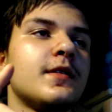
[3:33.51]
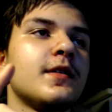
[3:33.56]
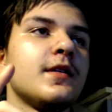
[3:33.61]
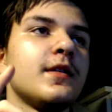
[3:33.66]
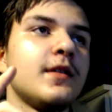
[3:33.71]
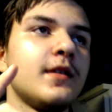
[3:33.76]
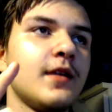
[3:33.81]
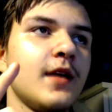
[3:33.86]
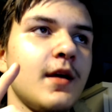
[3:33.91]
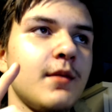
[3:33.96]

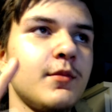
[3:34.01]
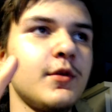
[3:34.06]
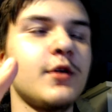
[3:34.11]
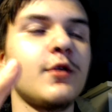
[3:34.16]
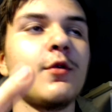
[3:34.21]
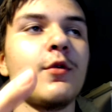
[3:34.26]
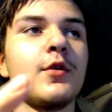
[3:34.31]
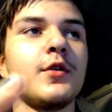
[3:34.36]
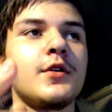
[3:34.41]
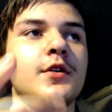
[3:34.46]
game
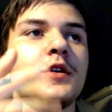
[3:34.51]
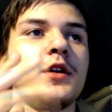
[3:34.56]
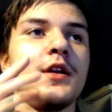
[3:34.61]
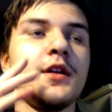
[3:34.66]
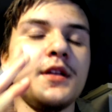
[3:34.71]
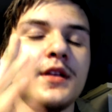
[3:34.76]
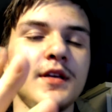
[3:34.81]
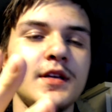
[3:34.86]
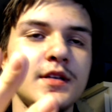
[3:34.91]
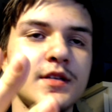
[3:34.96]
recorder
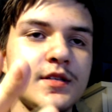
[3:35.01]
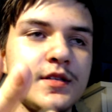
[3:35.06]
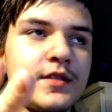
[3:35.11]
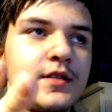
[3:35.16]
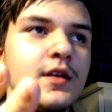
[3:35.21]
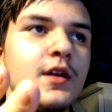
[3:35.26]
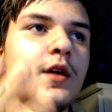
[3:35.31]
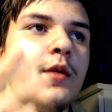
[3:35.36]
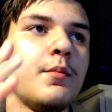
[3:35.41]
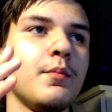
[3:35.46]
that is
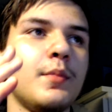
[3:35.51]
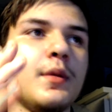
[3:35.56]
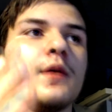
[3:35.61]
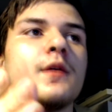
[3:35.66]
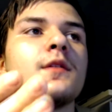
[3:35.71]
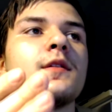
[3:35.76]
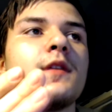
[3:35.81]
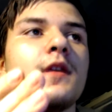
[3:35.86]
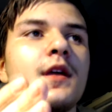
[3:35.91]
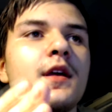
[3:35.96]

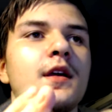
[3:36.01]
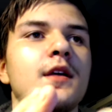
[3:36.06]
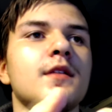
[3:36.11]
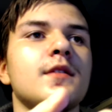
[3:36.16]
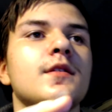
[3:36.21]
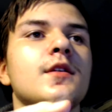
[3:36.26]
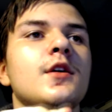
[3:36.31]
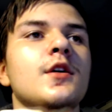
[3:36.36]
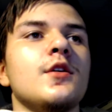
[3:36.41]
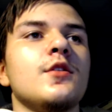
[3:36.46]
built
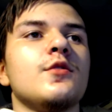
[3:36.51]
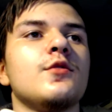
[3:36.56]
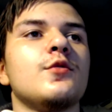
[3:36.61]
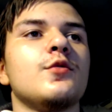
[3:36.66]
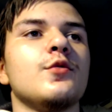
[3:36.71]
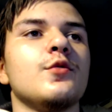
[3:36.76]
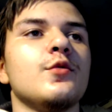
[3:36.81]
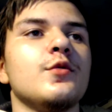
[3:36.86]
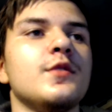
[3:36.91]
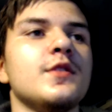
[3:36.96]
in
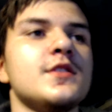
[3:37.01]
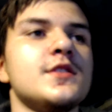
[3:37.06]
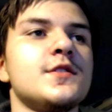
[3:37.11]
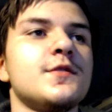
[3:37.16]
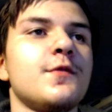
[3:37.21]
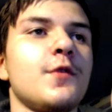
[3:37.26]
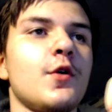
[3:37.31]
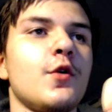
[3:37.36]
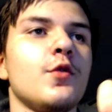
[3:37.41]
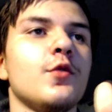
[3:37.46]
to this
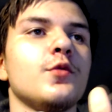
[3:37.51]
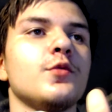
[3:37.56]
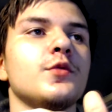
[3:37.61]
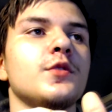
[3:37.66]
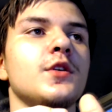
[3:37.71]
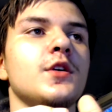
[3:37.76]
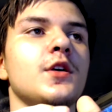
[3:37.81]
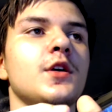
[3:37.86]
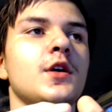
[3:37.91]
phone